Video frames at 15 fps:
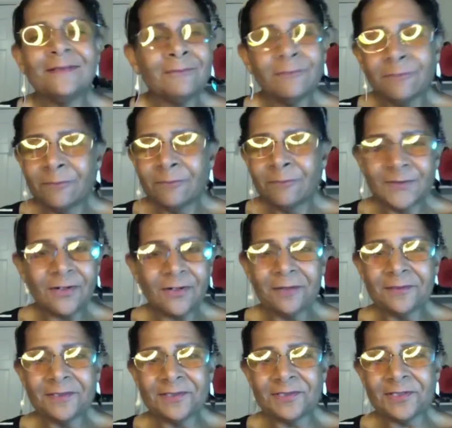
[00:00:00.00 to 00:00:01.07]
was on
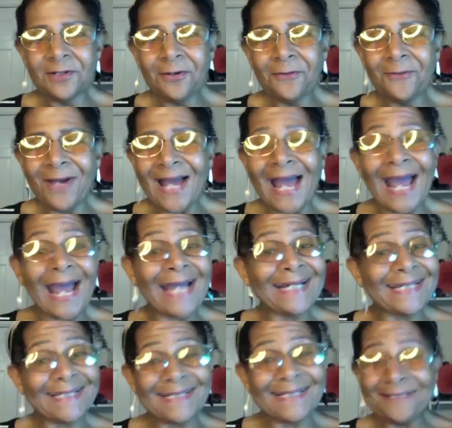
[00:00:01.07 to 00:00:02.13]
the show, I
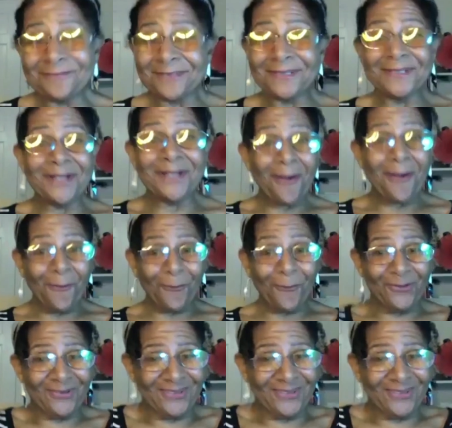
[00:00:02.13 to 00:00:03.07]
didn't even know